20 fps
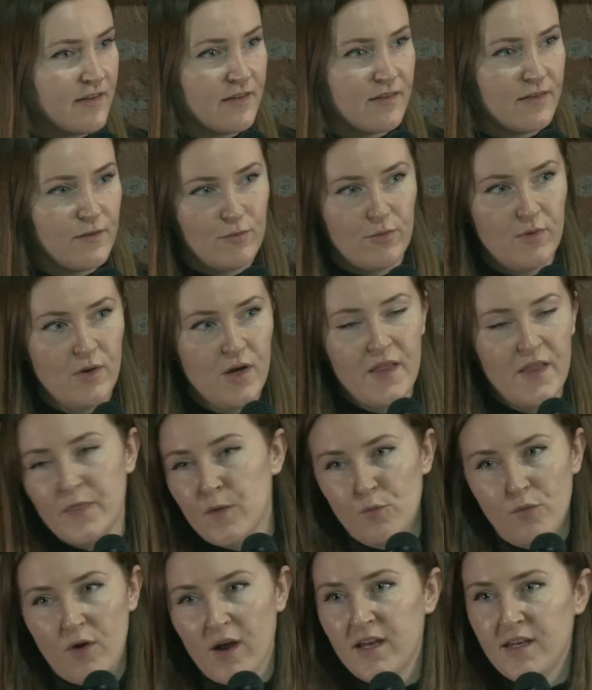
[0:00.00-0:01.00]
that
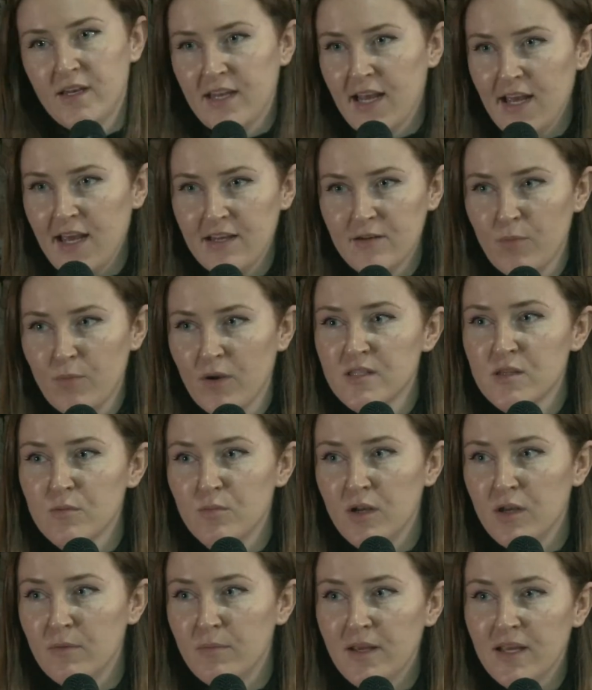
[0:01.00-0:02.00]
the right can't
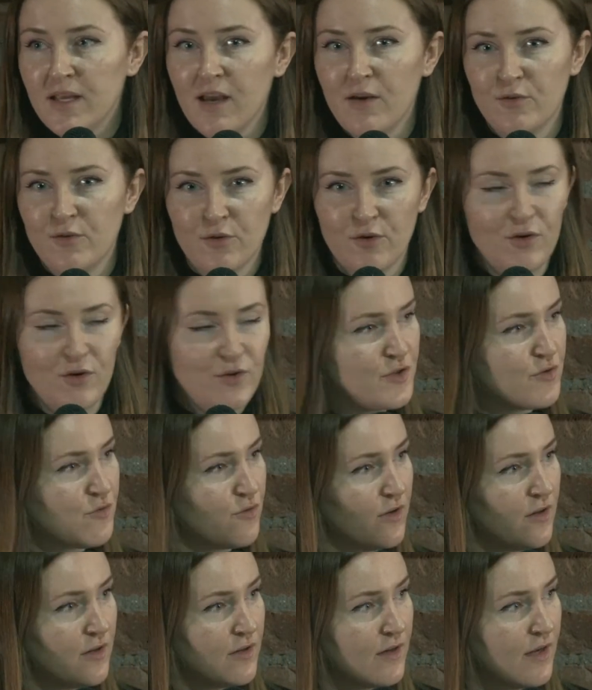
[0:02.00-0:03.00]
possibly be
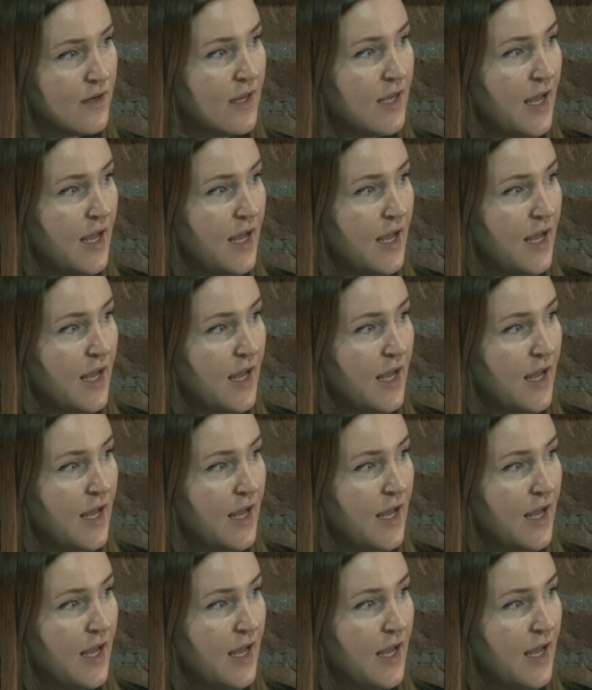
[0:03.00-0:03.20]
countercultural,